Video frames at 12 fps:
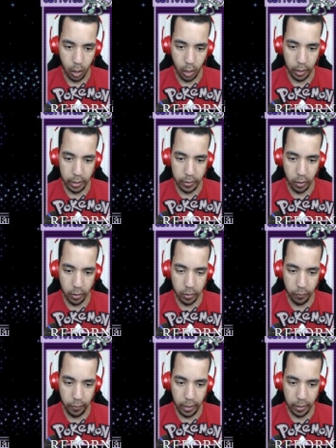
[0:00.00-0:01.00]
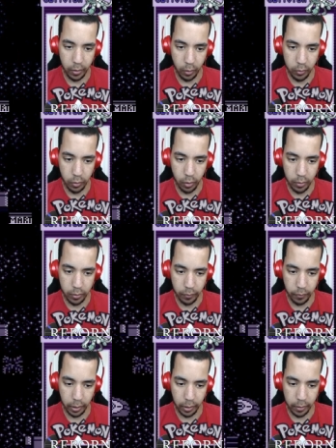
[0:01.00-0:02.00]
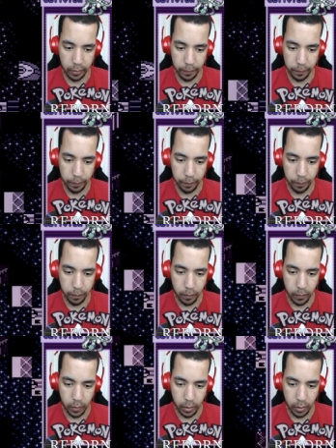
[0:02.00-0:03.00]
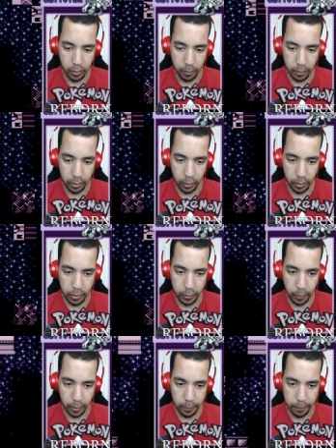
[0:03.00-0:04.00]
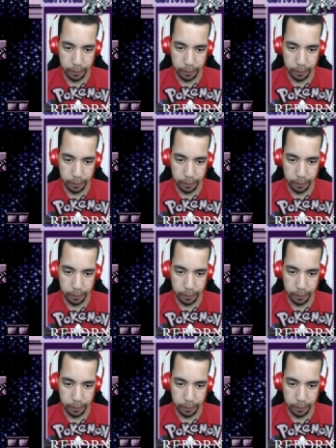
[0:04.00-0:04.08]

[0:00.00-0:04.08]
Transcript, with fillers: Are these also fake? Those are also fake. Go this way.